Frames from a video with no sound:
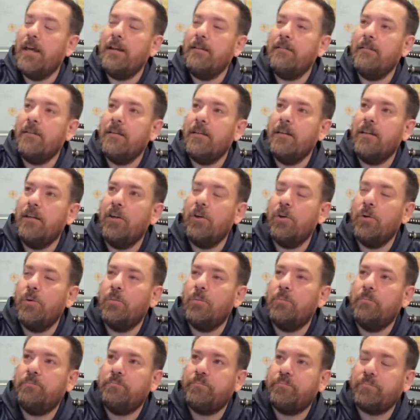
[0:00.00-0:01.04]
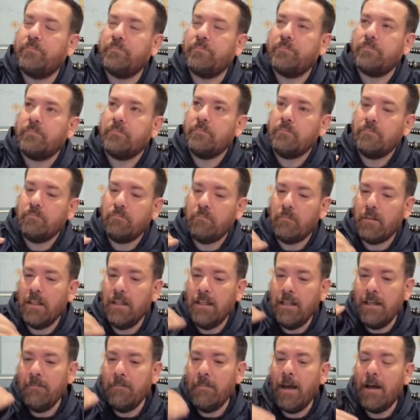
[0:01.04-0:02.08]
then you
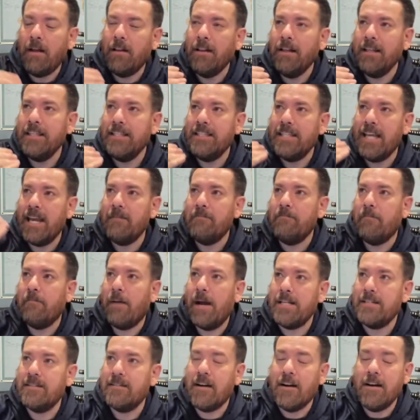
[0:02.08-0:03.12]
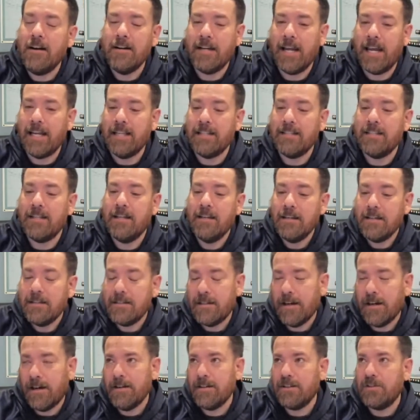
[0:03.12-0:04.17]
email and say, my start date
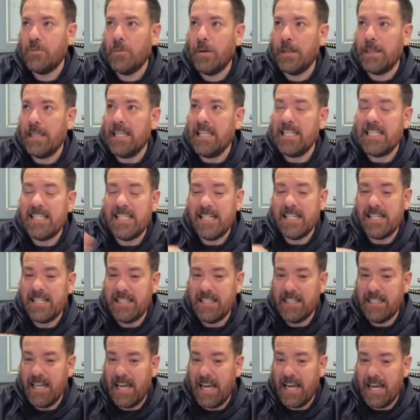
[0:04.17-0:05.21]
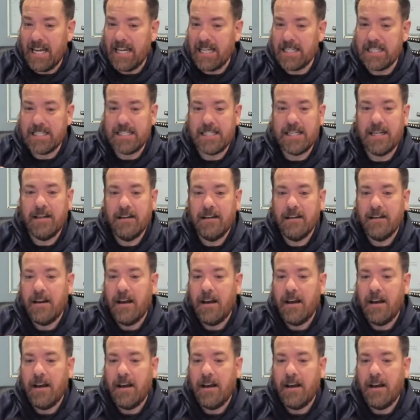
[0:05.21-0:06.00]
starts within 60 days.